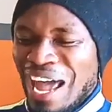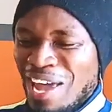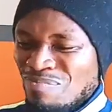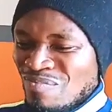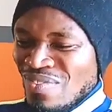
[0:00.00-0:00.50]

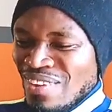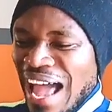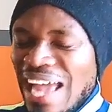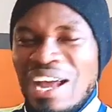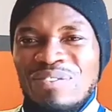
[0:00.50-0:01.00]
Okay,
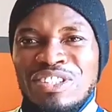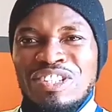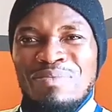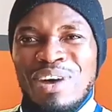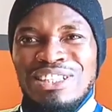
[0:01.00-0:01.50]
I loved
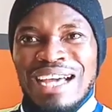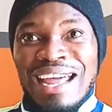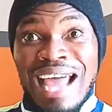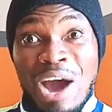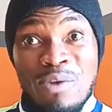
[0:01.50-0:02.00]
it so much
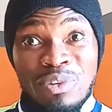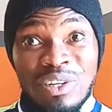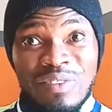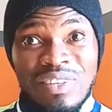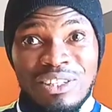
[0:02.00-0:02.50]
and I hope
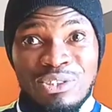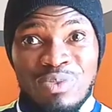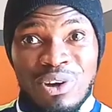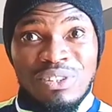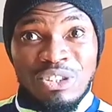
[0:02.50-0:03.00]
you loved it
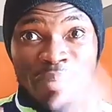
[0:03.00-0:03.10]
as well.